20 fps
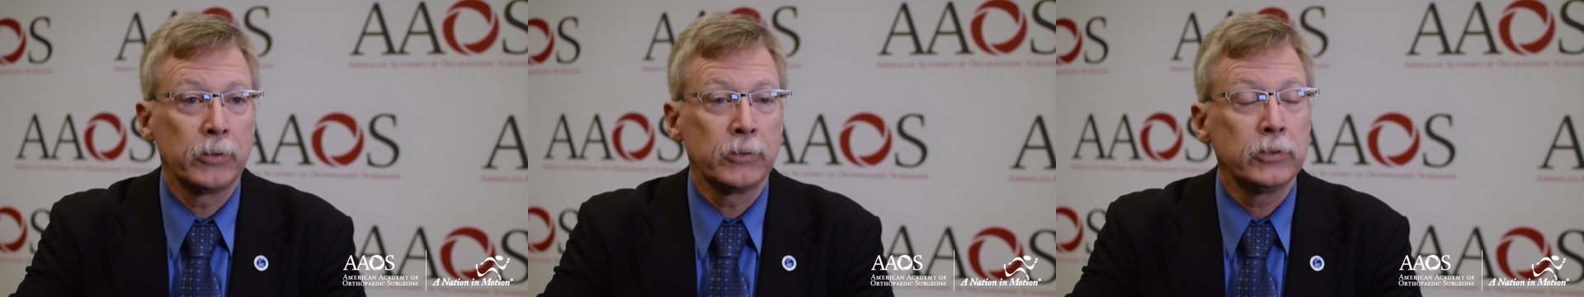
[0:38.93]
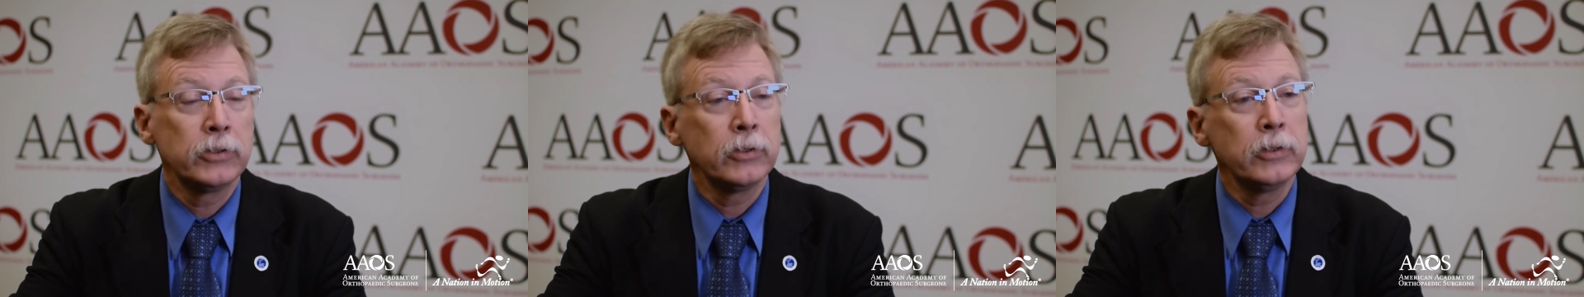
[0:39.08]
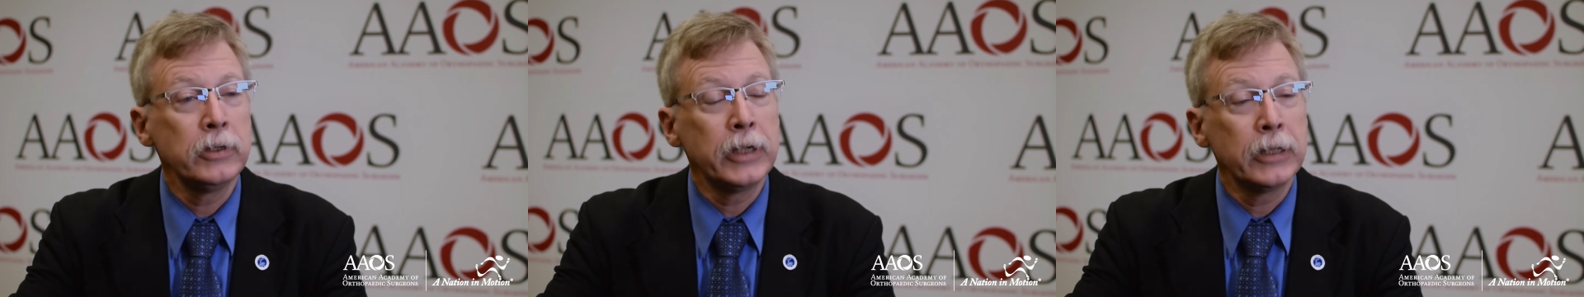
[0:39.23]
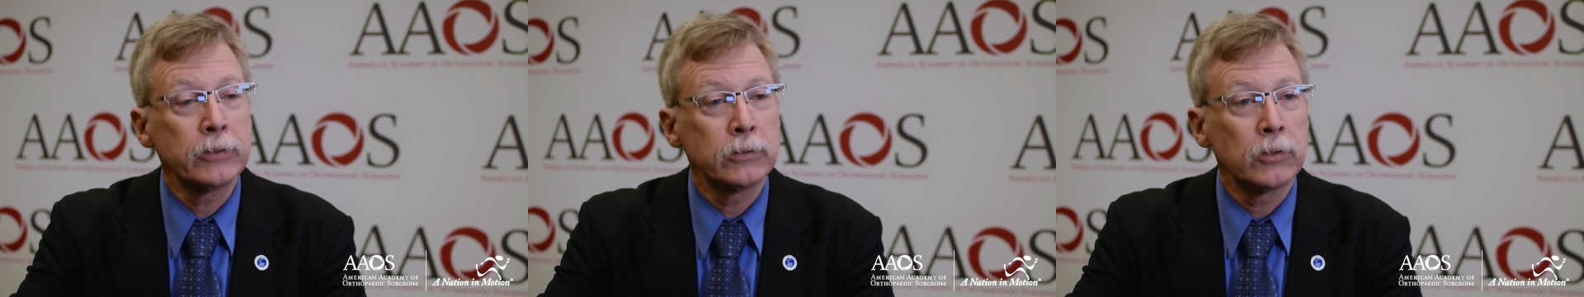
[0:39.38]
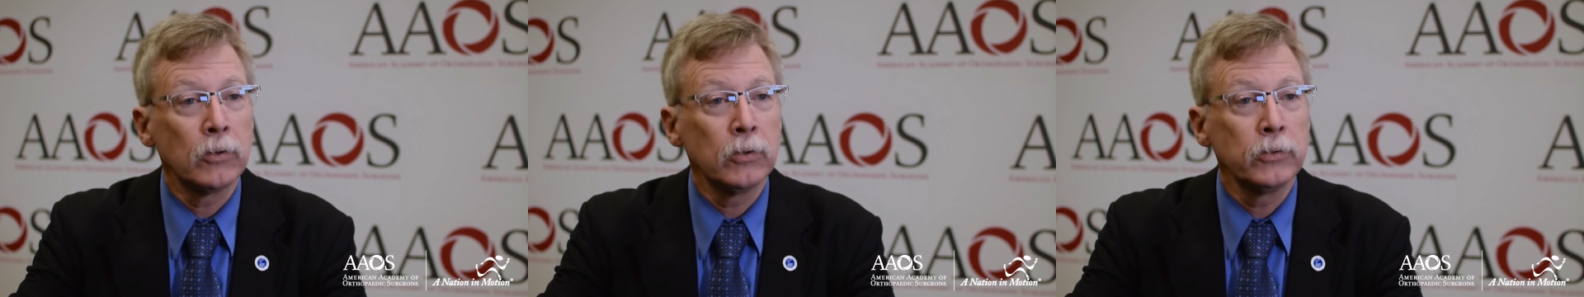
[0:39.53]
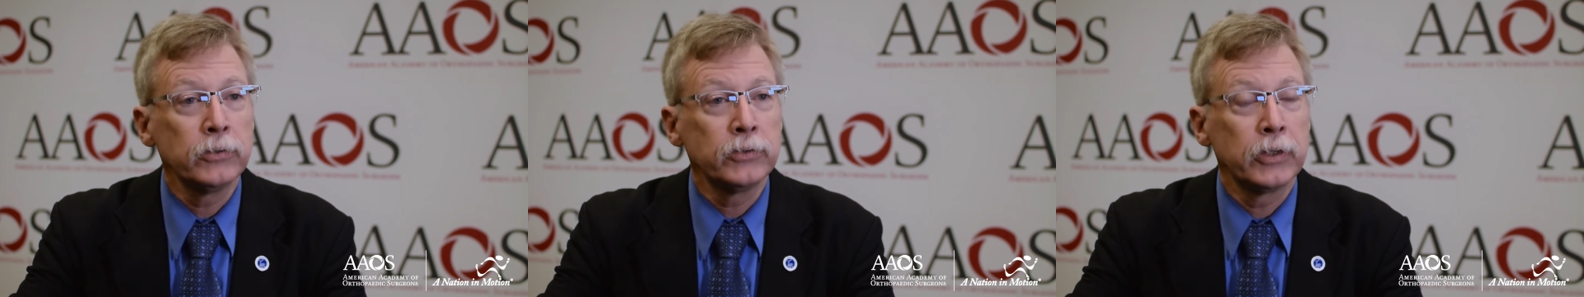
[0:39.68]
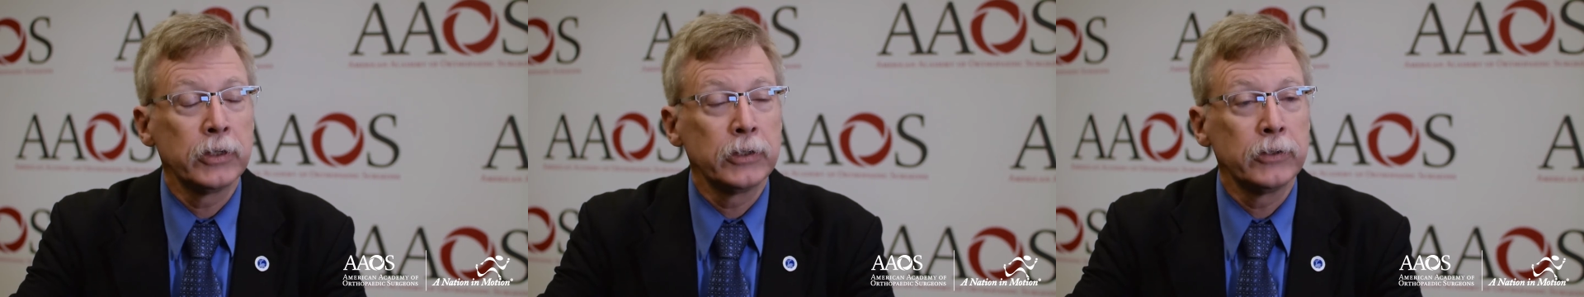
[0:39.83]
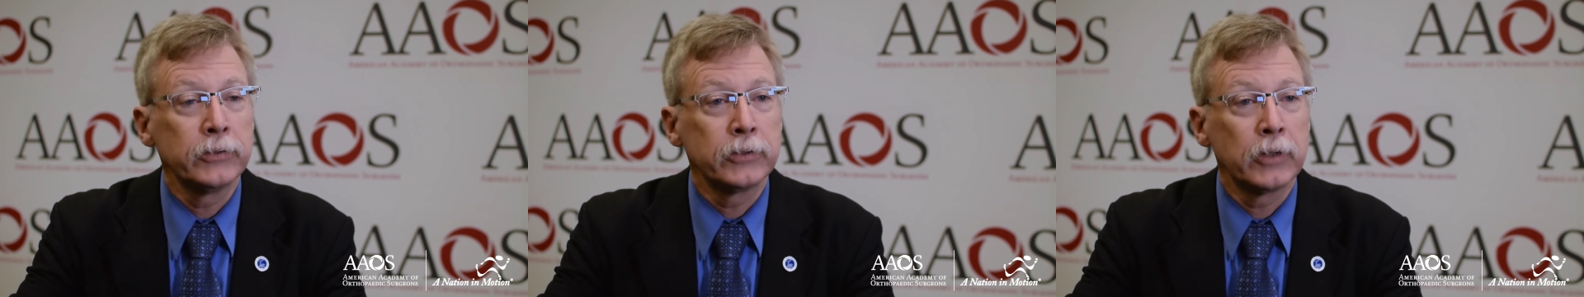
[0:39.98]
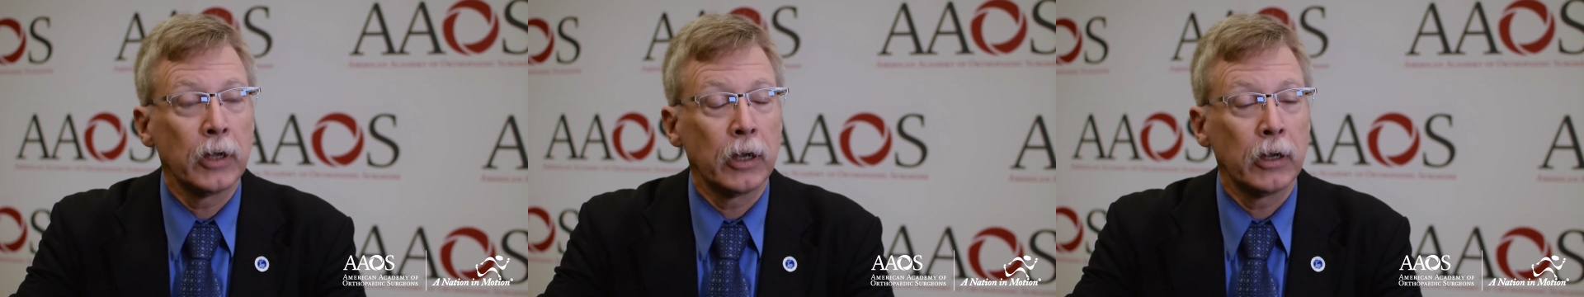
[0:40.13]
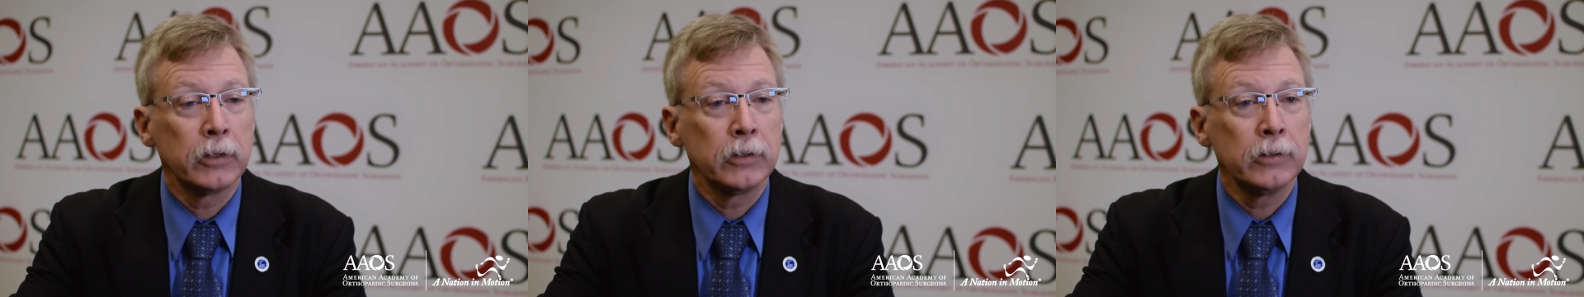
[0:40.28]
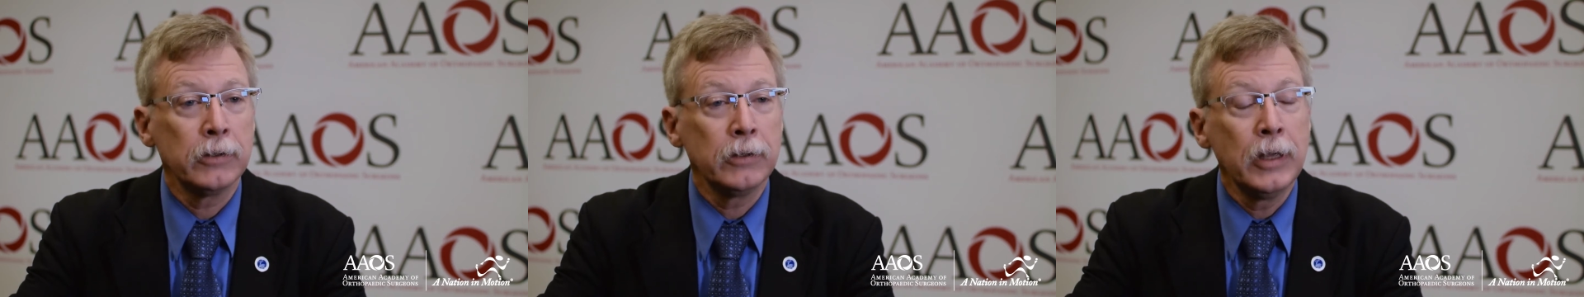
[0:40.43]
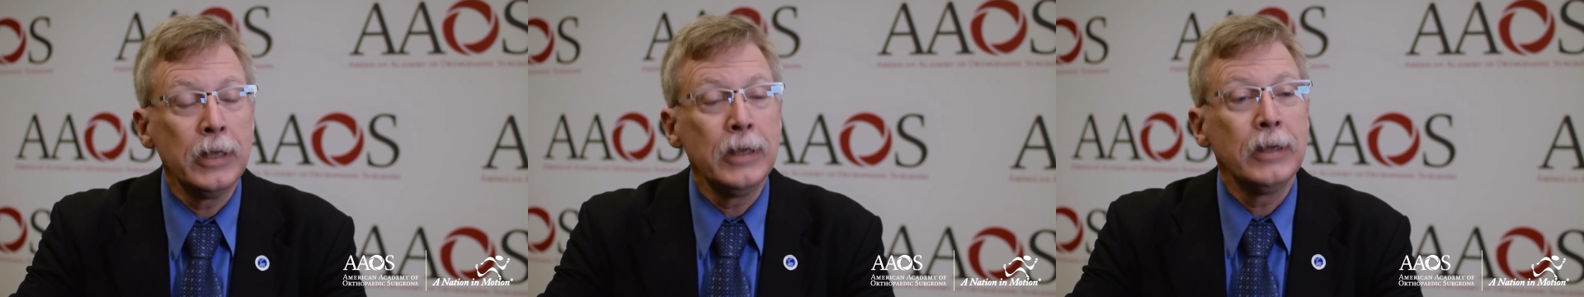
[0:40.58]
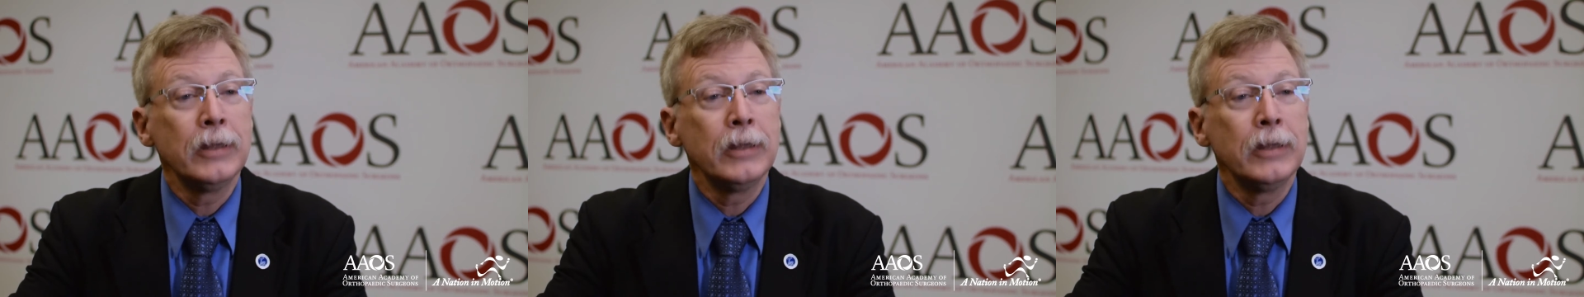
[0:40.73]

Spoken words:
So you get those things done.